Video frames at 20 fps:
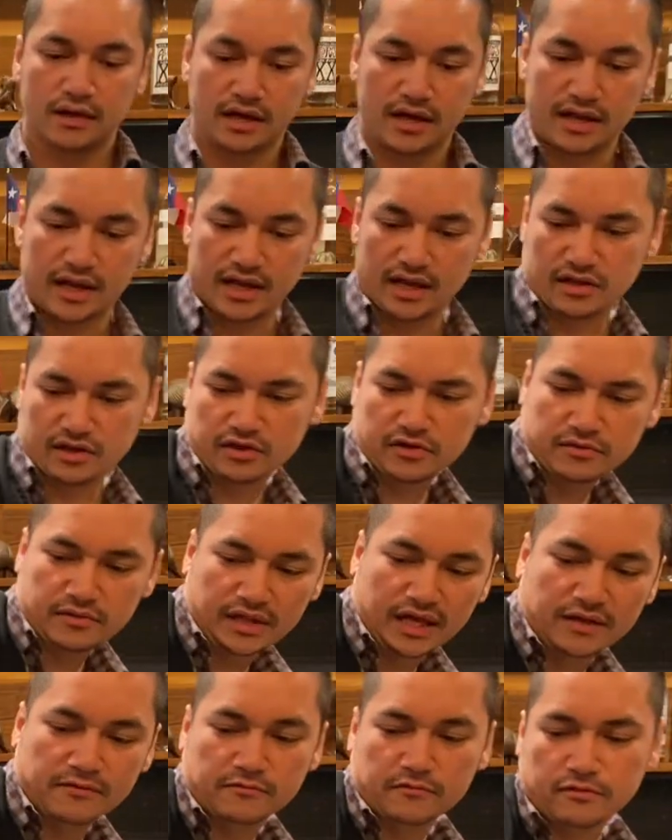and then you
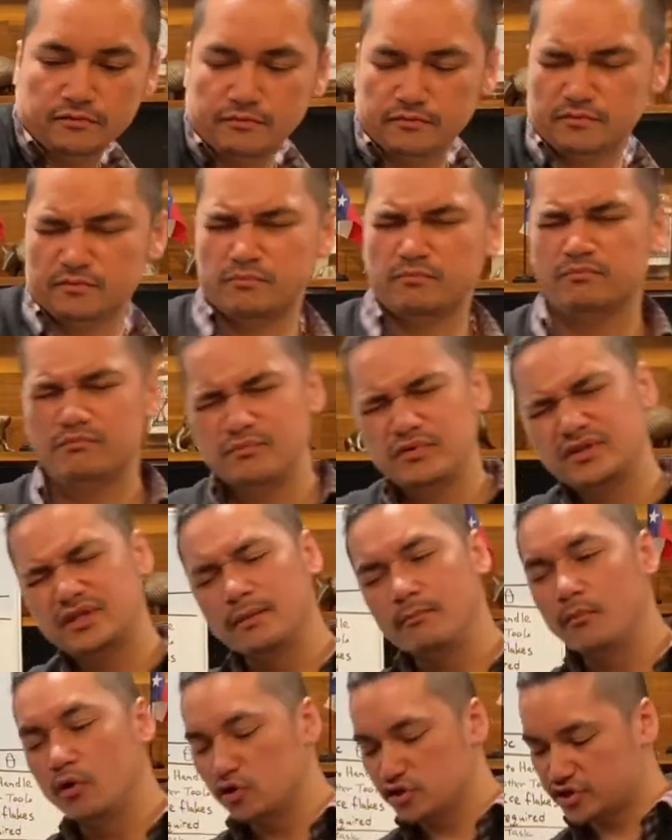like you put
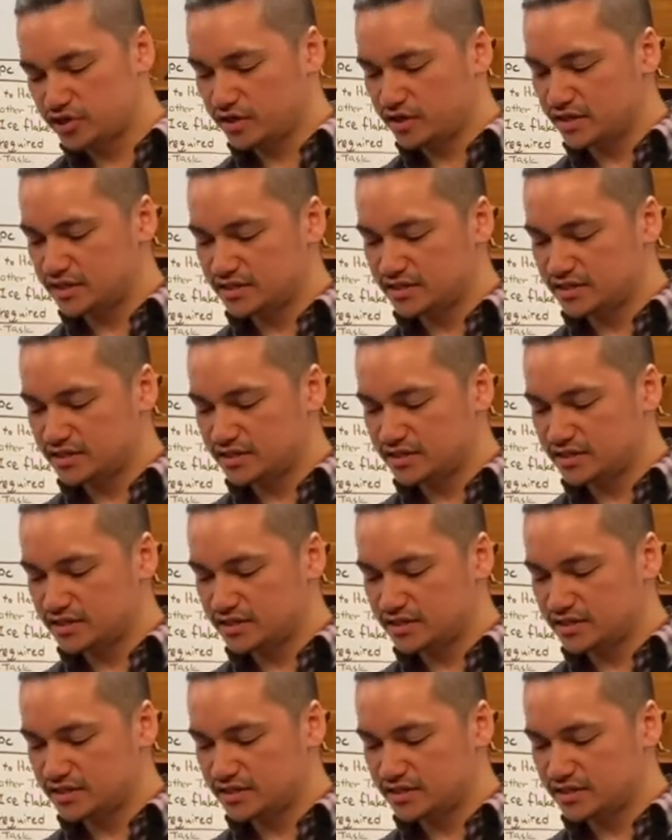the motion